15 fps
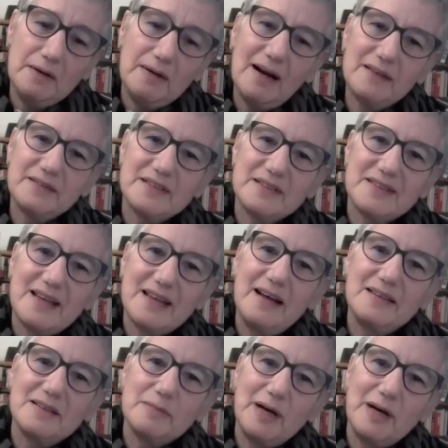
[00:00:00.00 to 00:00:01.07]

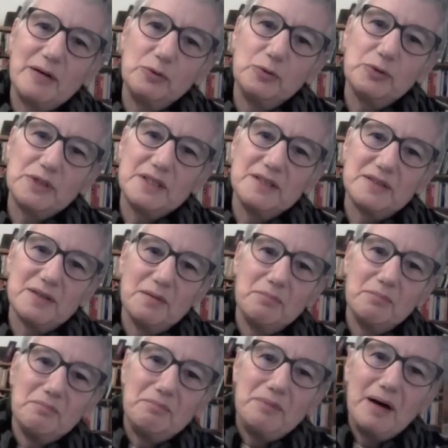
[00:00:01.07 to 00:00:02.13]
understand about autism,
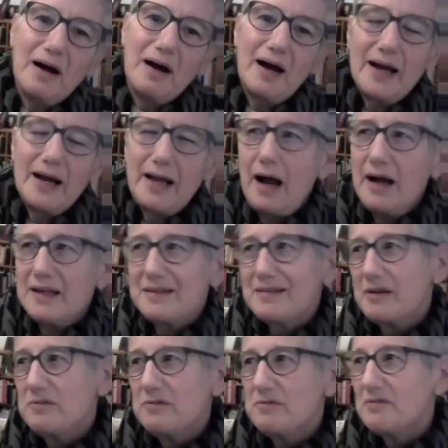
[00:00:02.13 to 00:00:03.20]
but I
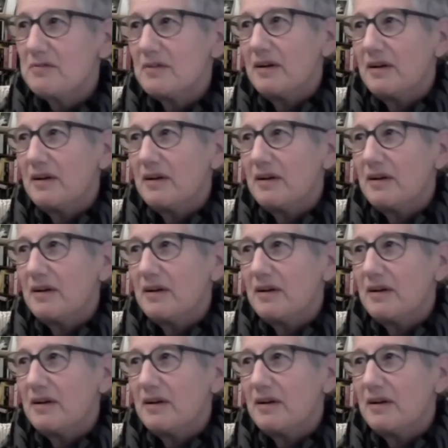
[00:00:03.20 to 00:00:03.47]
don't,